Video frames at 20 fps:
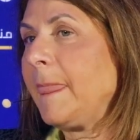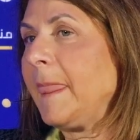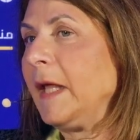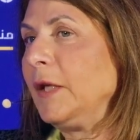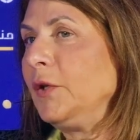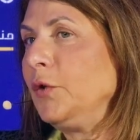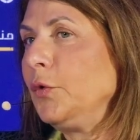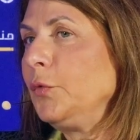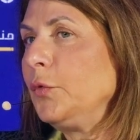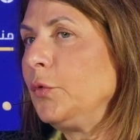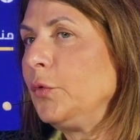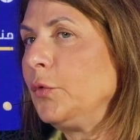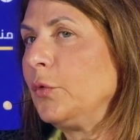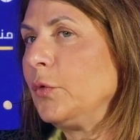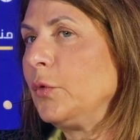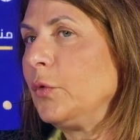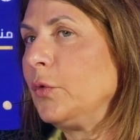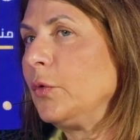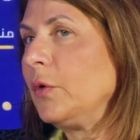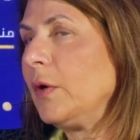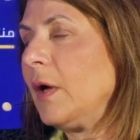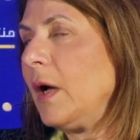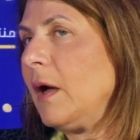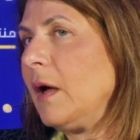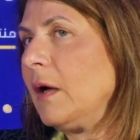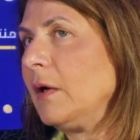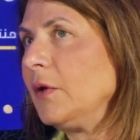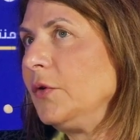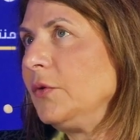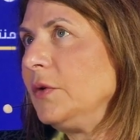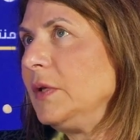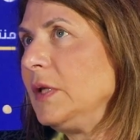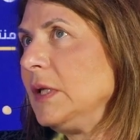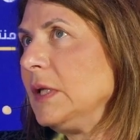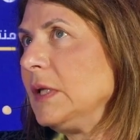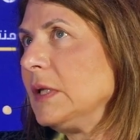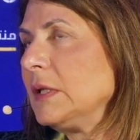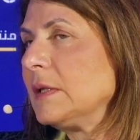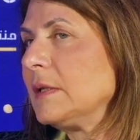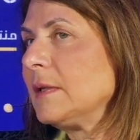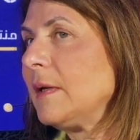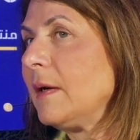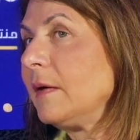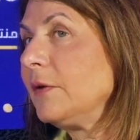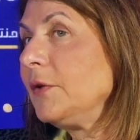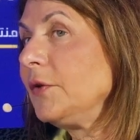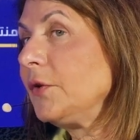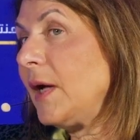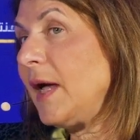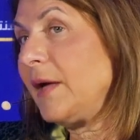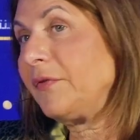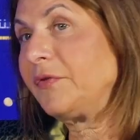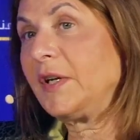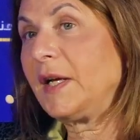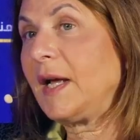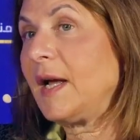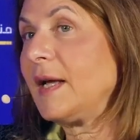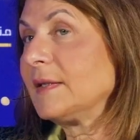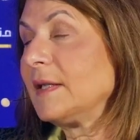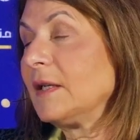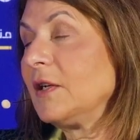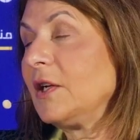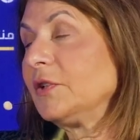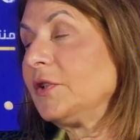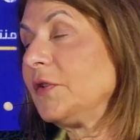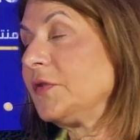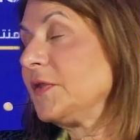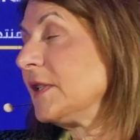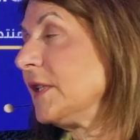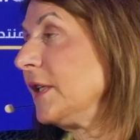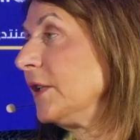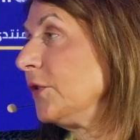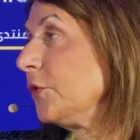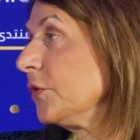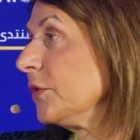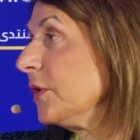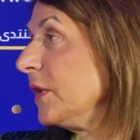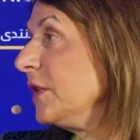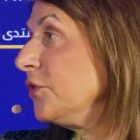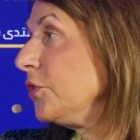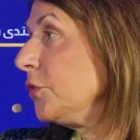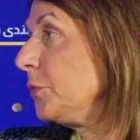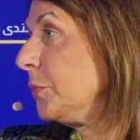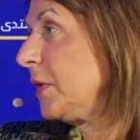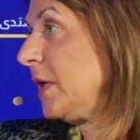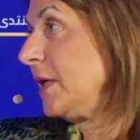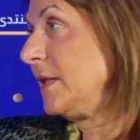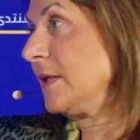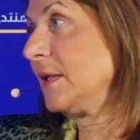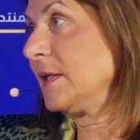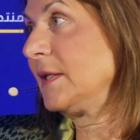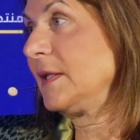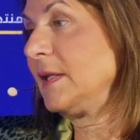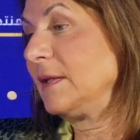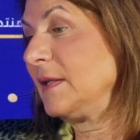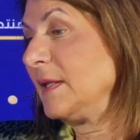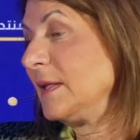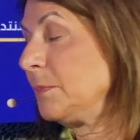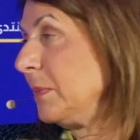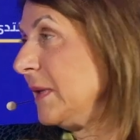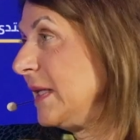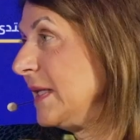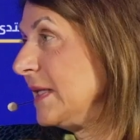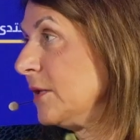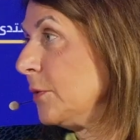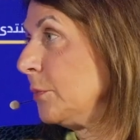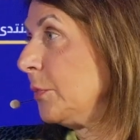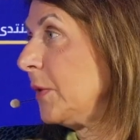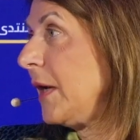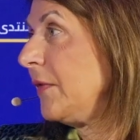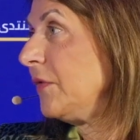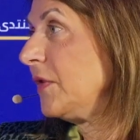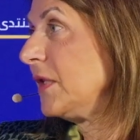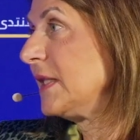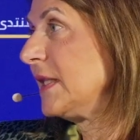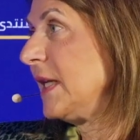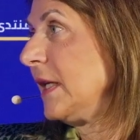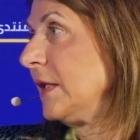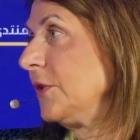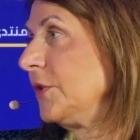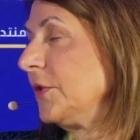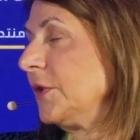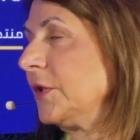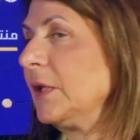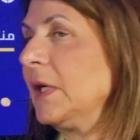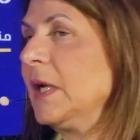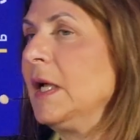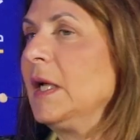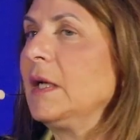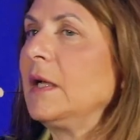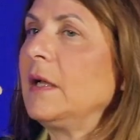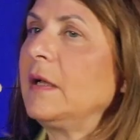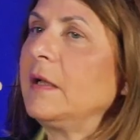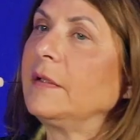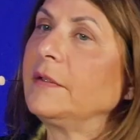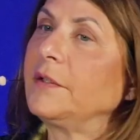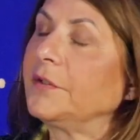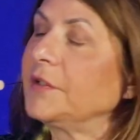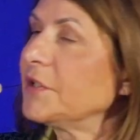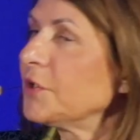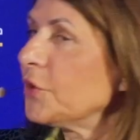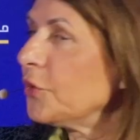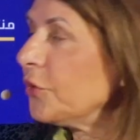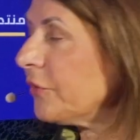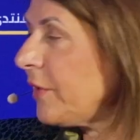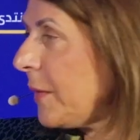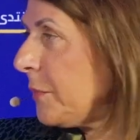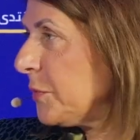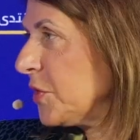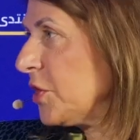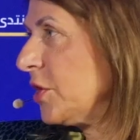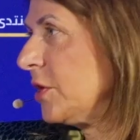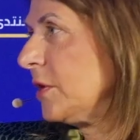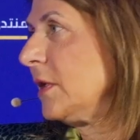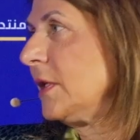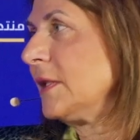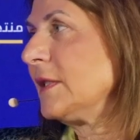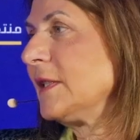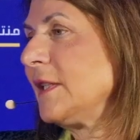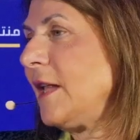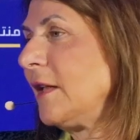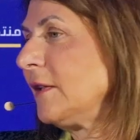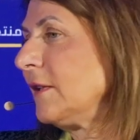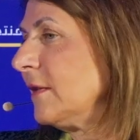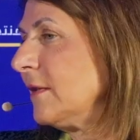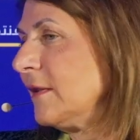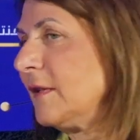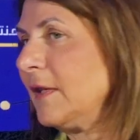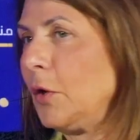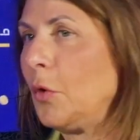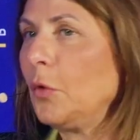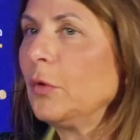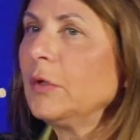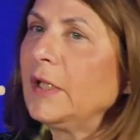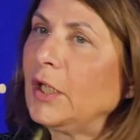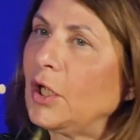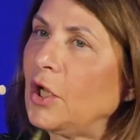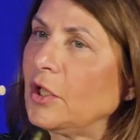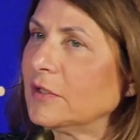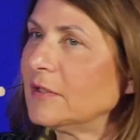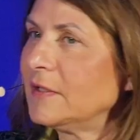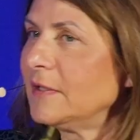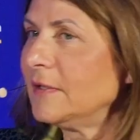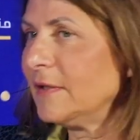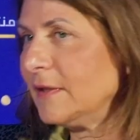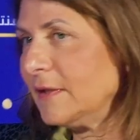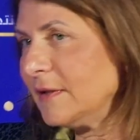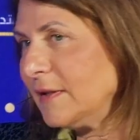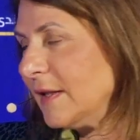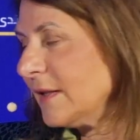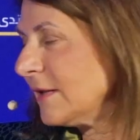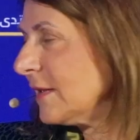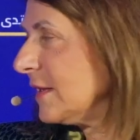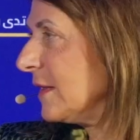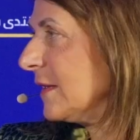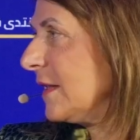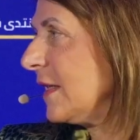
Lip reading: You need, Africa has a lot of state-owned enterprises that displace the private sector. There is corruption. It's not the only continent that